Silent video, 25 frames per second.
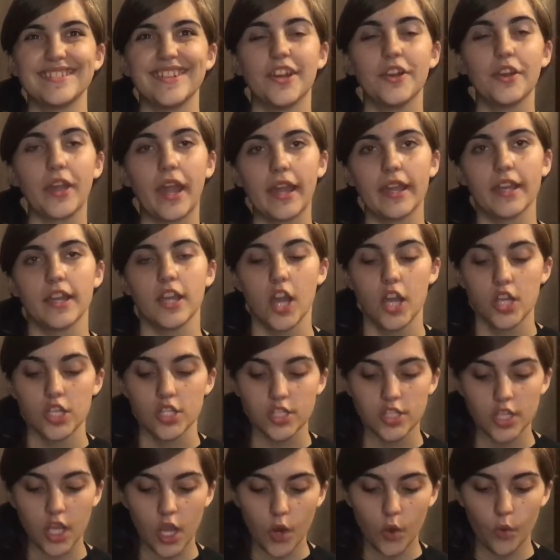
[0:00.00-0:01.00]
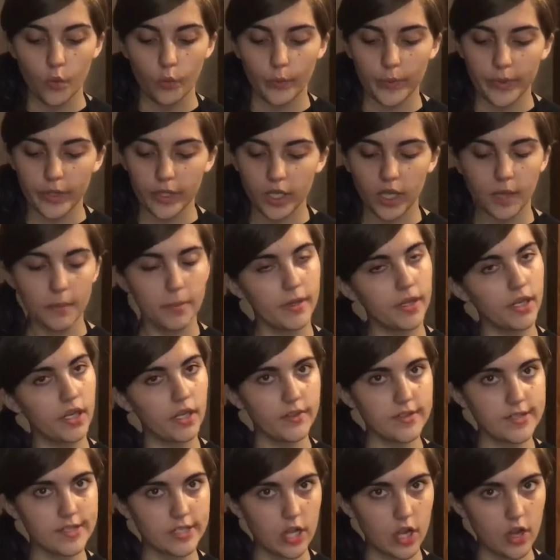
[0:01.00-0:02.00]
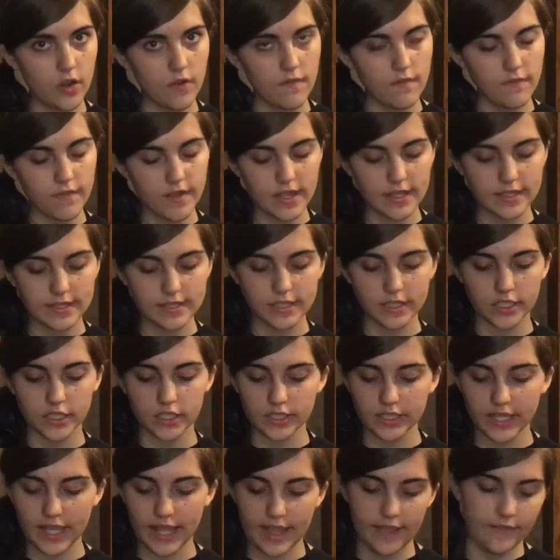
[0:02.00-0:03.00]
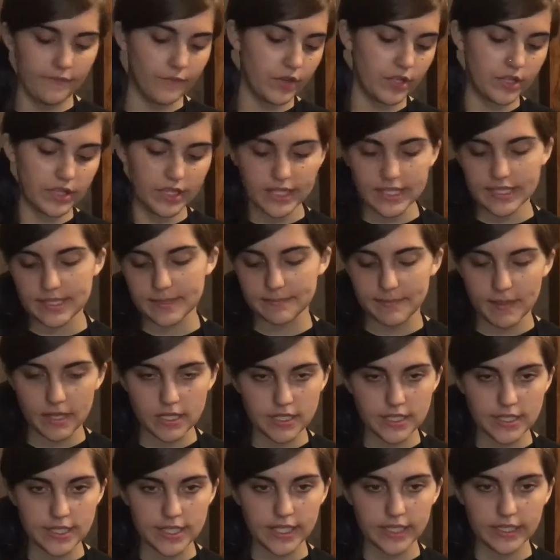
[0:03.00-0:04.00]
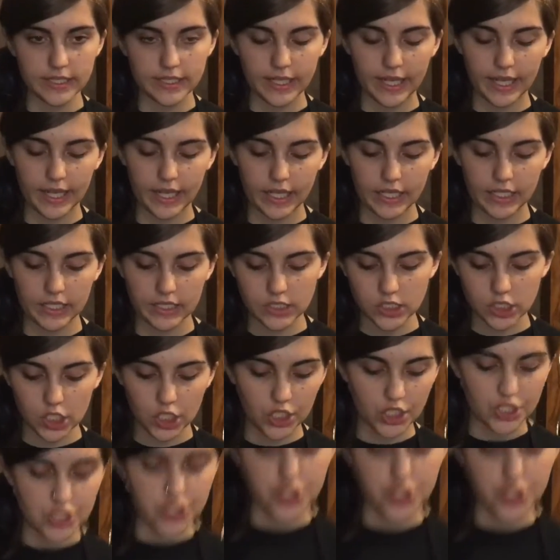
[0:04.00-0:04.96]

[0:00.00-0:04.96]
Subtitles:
Okay, so we're gonna put it on the stove until everything is melted and it's all